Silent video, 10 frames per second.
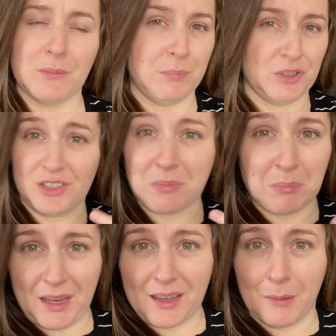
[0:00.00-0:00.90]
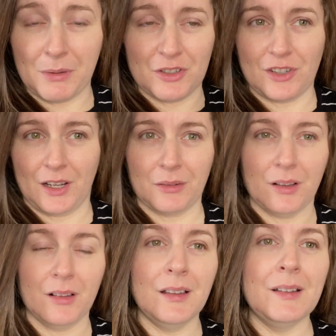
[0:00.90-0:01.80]
but just makeup in
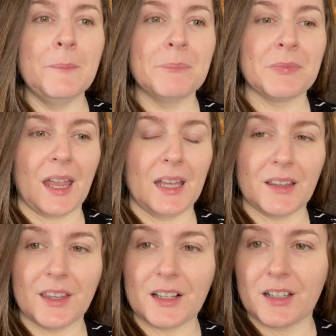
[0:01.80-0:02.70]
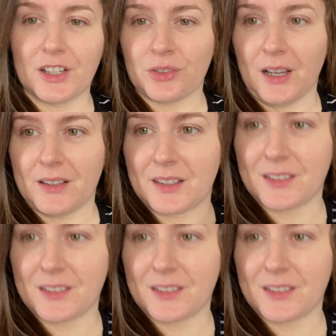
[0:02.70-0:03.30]
general. And I think I'll get dressed because